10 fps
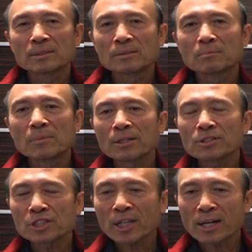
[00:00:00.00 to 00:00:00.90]

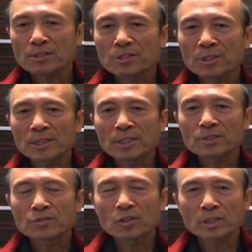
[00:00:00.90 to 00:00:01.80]
marriage counseling is
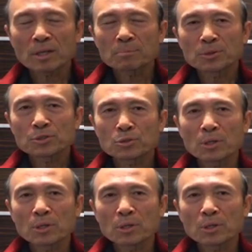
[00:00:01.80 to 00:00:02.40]
for couples who